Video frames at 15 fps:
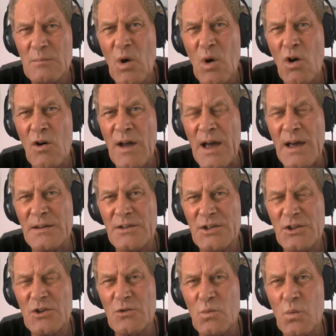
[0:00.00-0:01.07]
more at
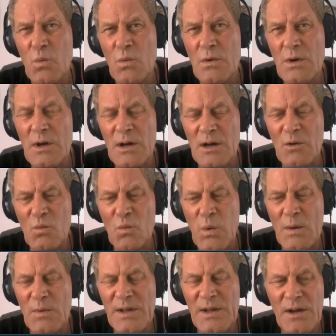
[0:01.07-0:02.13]
too
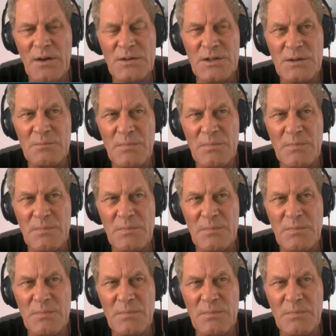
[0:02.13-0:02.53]
when we go